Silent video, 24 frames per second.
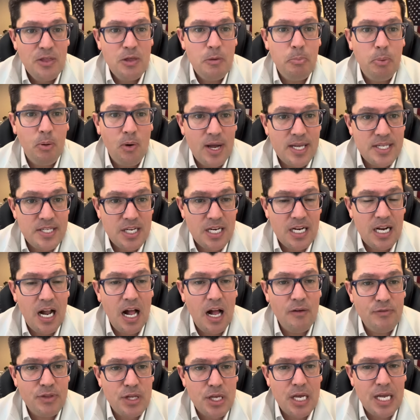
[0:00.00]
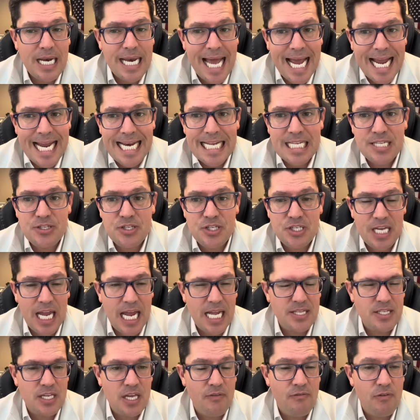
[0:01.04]
the president of the United
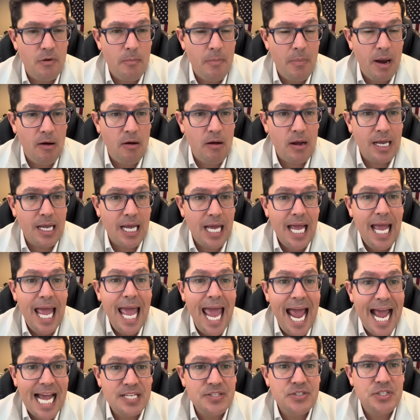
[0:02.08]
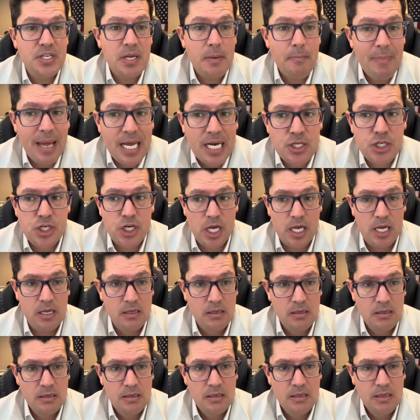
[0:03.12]
States of America has dementia.
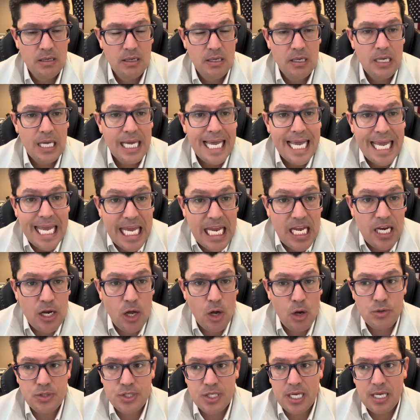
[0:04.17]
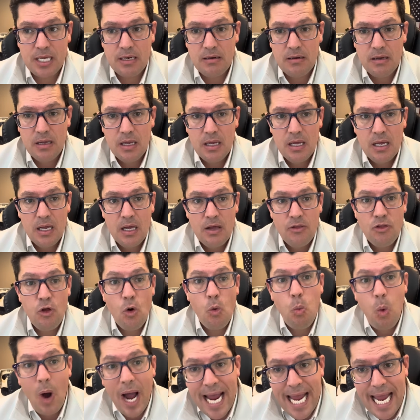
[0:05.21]
He knows it. The
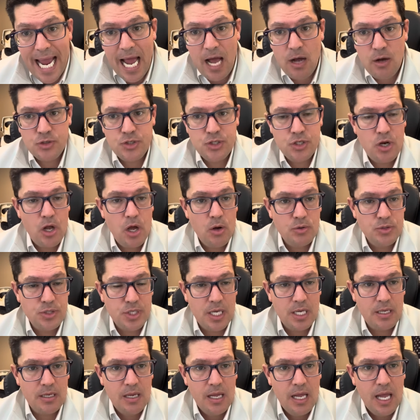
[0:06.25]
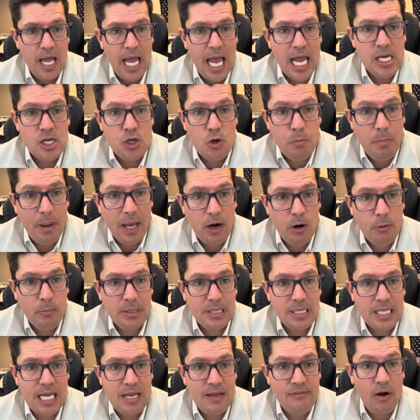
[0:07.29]
White House knows it. And you better
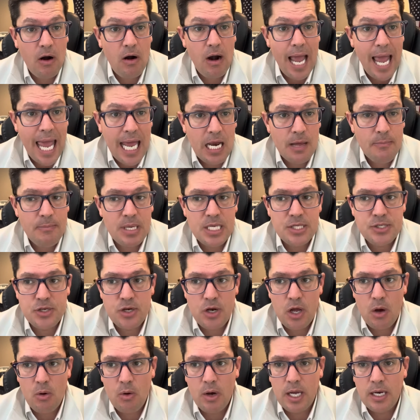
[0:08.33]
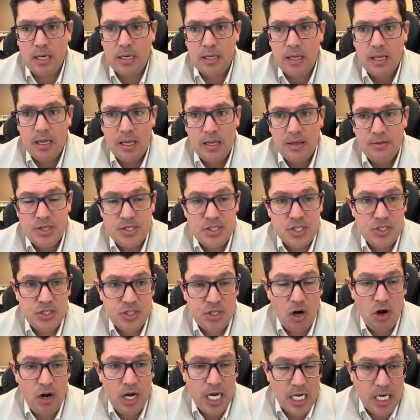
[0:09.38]
believe our enemies know it. This is
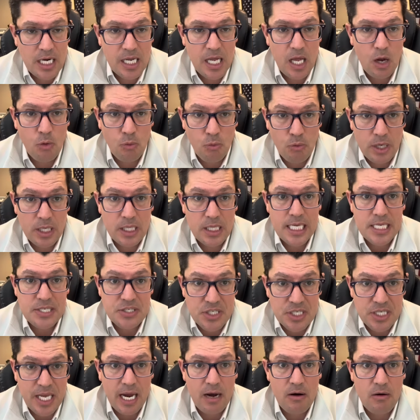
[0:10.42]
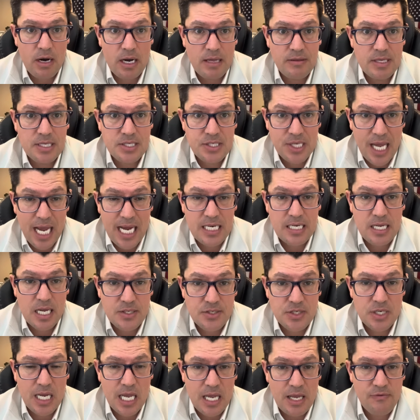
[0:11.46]
starting to get really scary. This guy
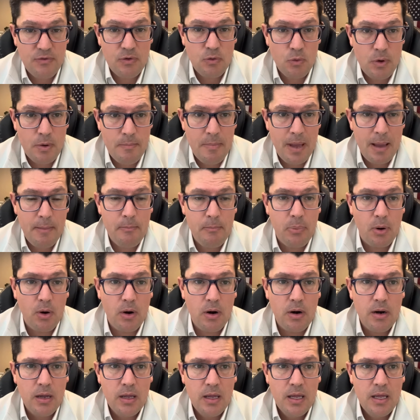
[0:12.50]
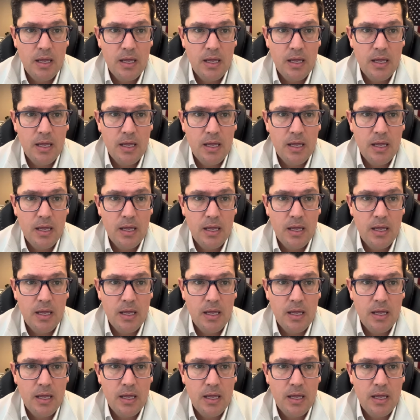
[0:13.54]
doesn't even remember